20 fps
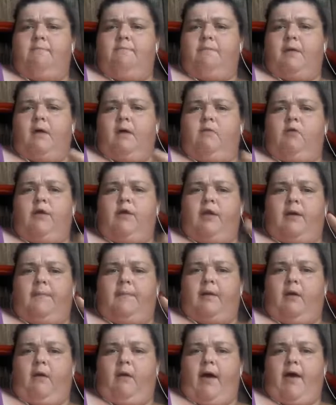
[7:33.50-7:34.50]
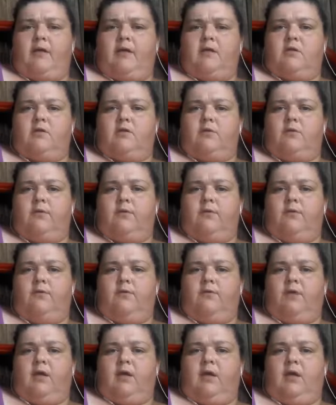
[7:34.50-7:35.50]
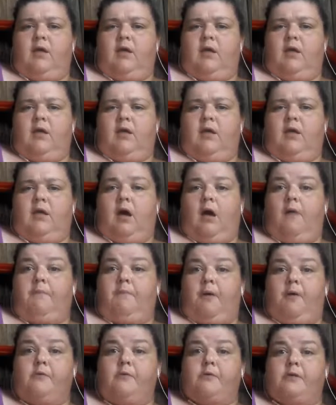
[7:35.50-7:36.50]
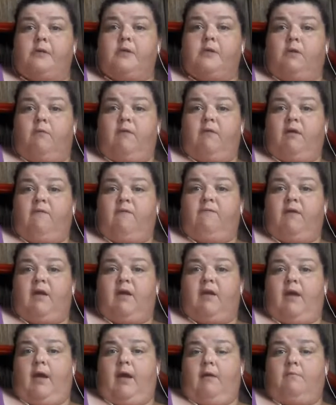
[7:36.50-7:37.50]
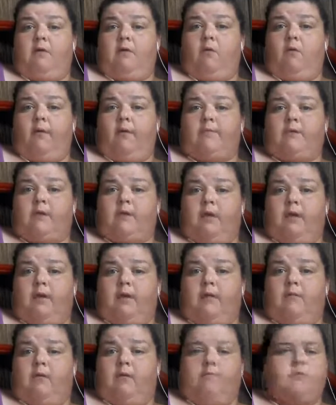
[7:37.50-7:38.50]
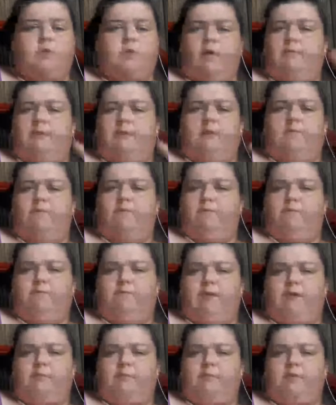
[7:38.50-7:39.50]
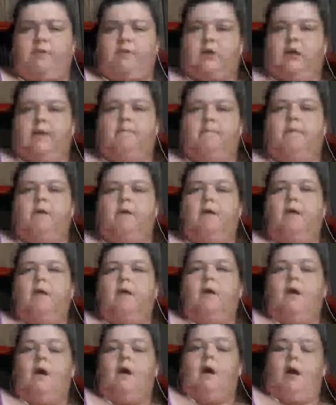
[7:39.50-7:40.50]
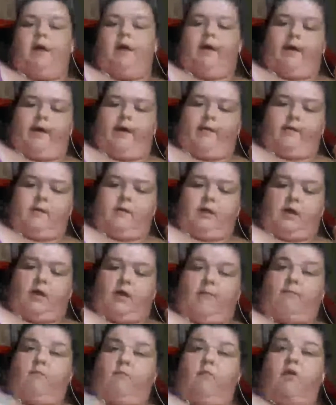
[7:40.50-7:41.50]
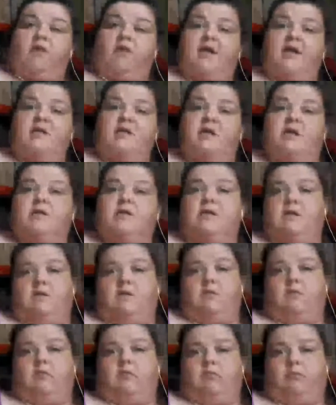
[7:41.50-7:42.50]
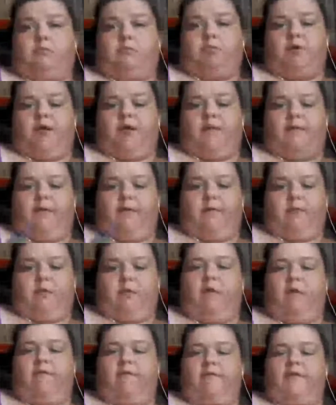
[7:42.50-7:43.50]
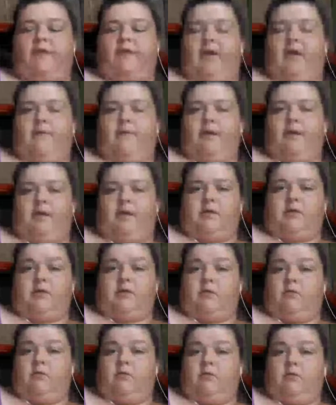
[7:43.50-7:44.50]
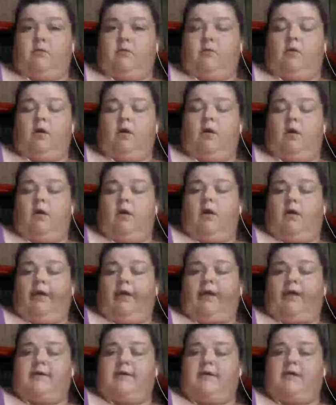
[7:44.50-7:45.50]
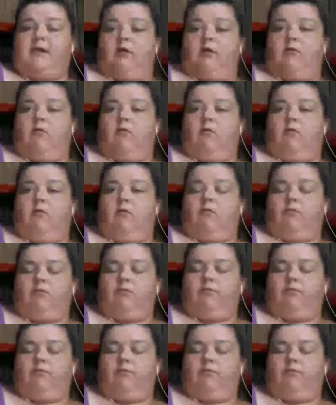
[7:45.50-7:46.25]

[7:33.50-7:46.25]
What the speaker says: I'll look it up and I'll add it to the post that's on the event and my website. My Facebook site. And what that does is it'll roll everything up into like a single